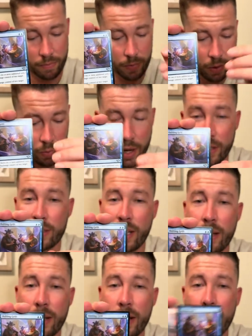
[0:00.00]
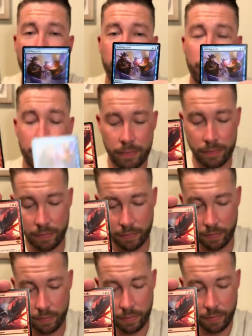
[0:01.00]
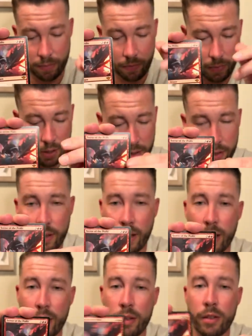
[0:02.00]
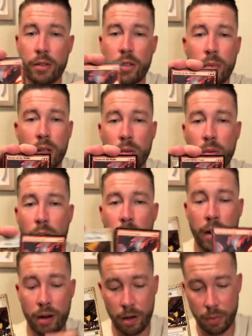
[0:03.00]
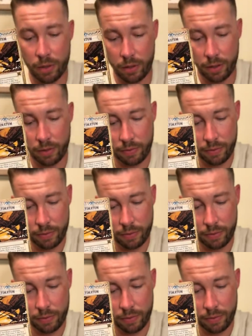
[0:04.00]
When I set it down, okay, it should be the rare, I believe.